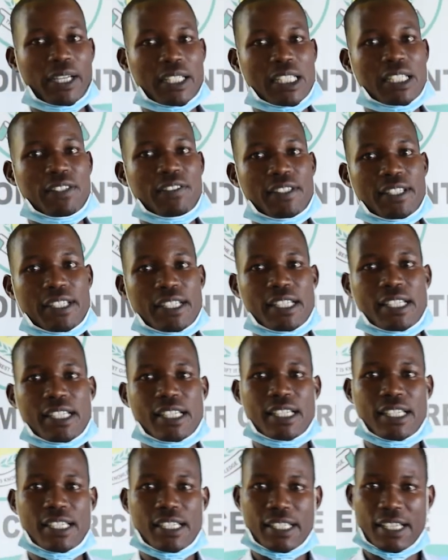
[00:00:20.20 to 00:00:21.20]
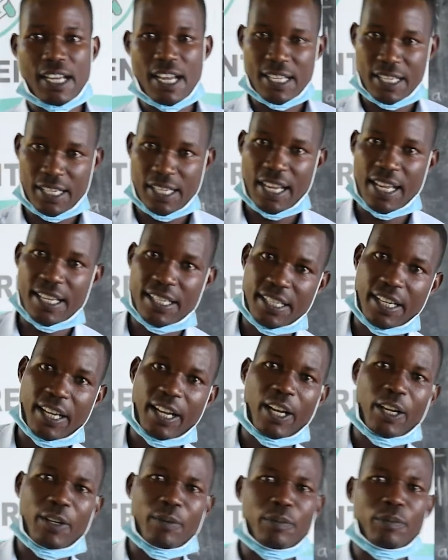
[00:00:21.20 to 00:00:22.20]
activities as last
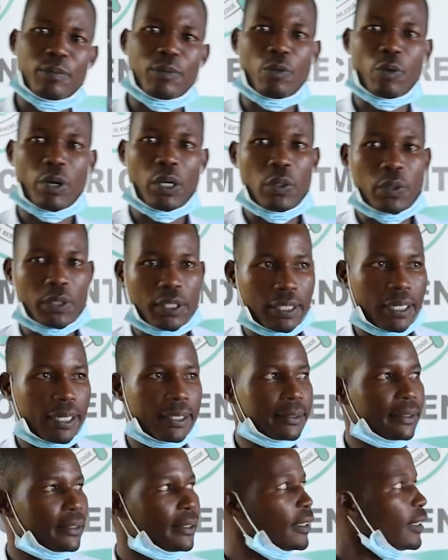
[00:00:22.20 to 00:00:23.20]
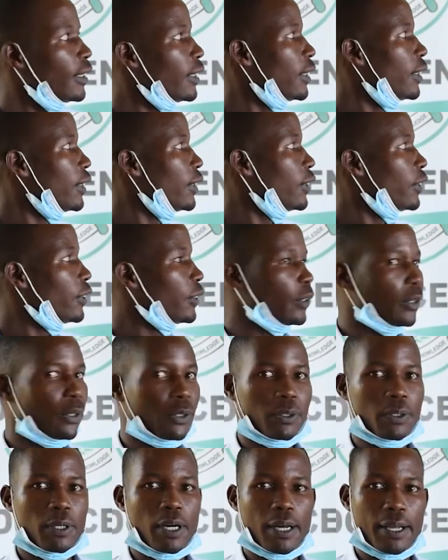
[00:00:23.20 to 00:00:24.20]
time we're looking at.
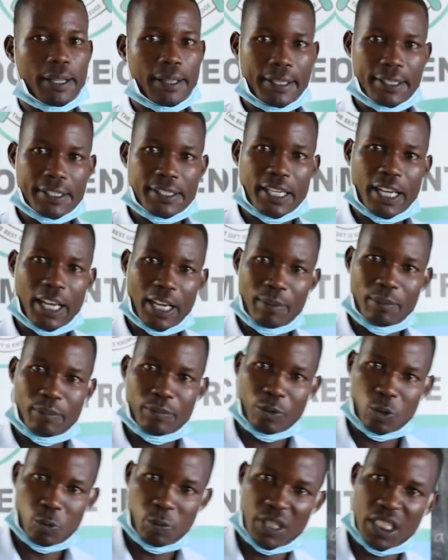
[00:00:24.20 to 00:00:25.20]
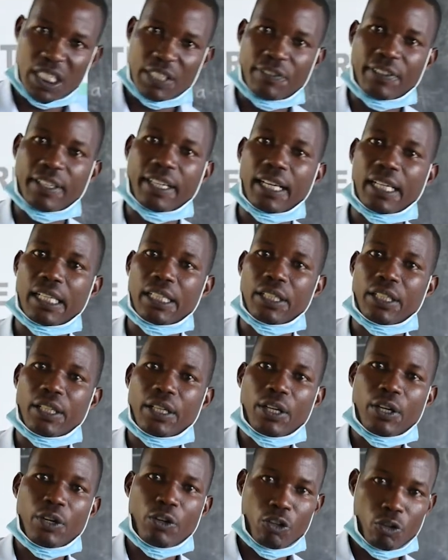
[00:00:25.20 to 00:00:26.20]
So this time specifically,
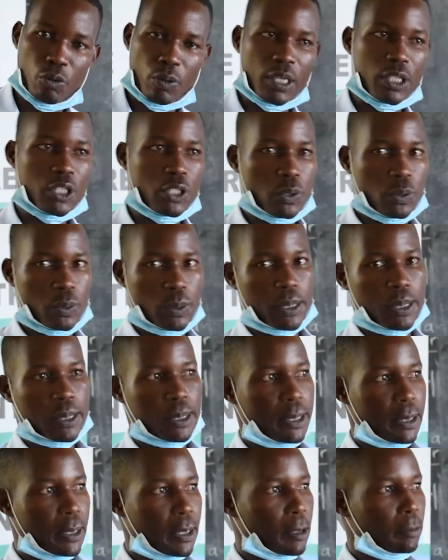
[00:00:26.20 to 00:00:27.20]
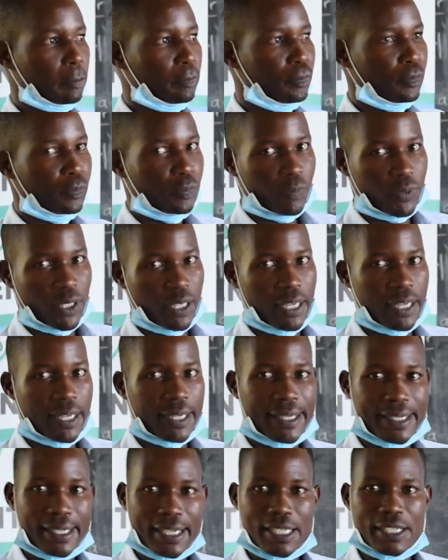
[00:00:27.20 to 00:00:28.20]
we want to look at
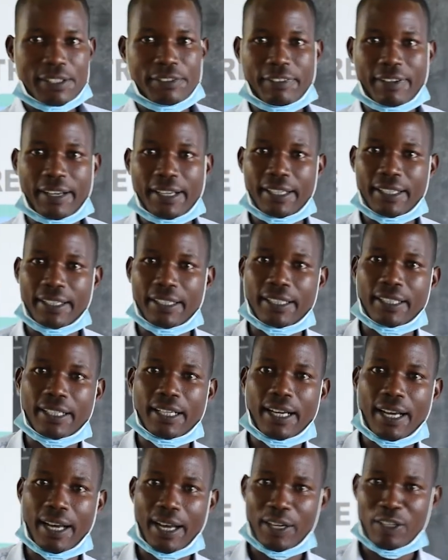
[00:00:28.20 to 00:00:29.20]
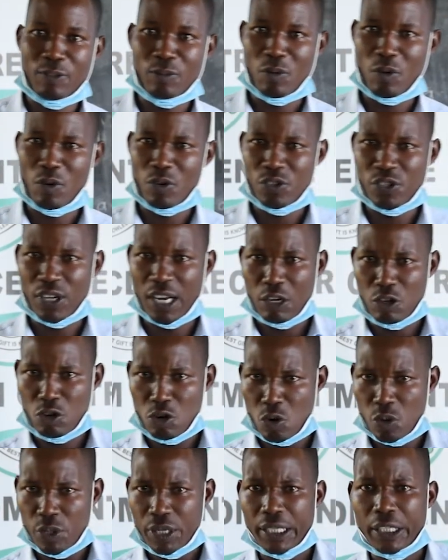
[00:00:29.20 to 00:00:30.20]
classifying animals
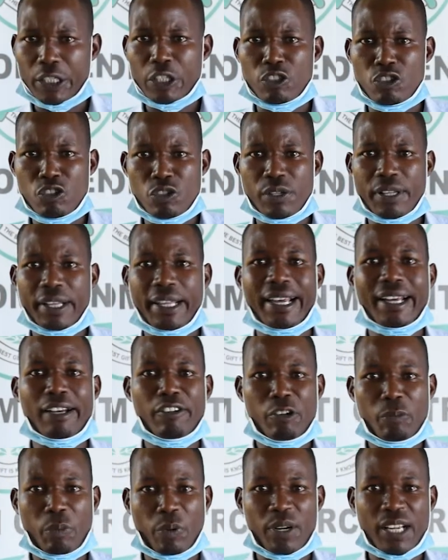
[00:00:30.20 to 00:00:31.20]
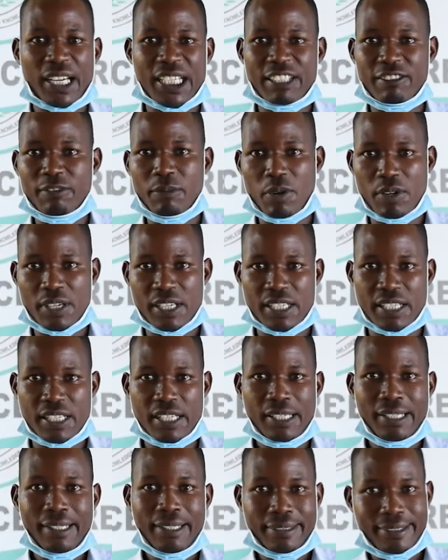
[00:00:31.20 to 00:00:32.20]
according to their reproductive modes.
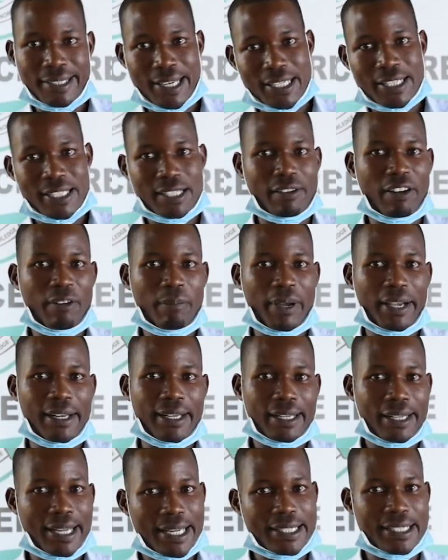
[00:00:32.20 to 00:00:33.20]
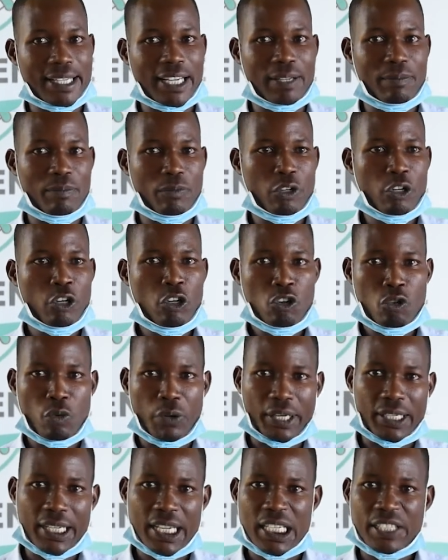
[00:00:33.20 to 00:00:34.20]
Just a reminder, last time we
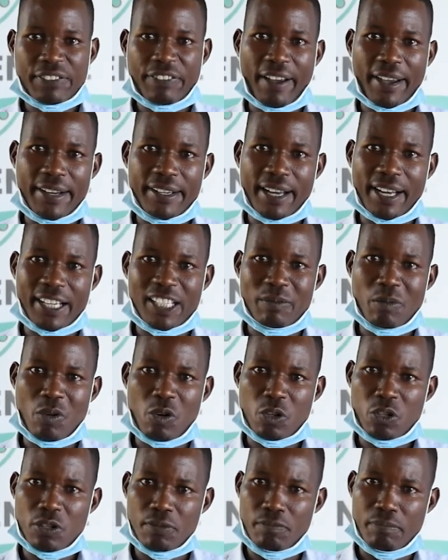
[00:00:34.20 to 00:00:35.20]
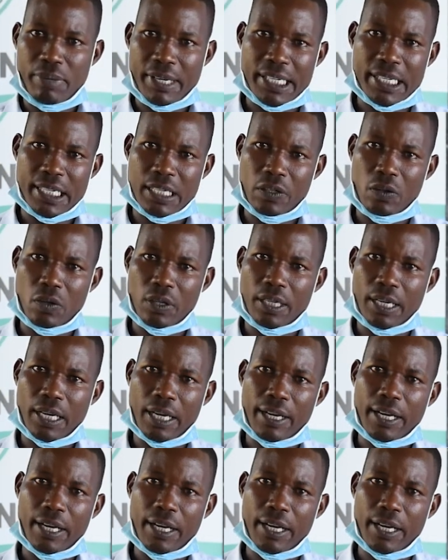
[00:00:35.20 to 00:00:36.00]
classified animals basing on